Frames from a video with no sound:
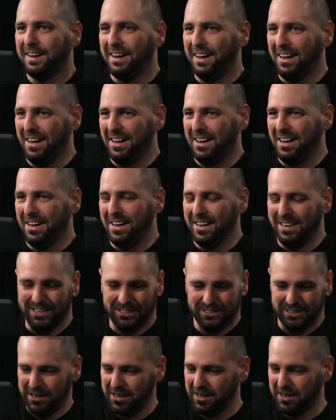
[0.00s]
Uh, mm. And I
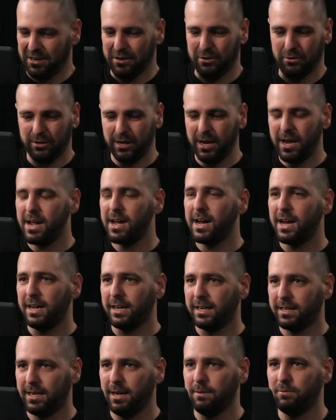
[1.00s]
said, okay,
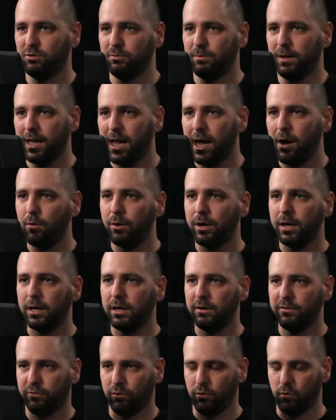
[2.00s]
I came to
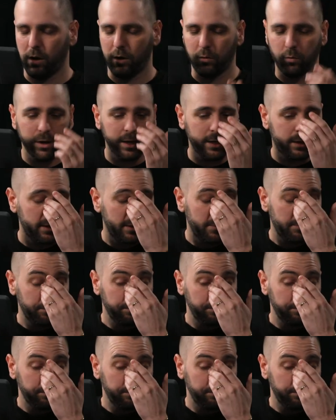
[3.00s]
Malawi for one week.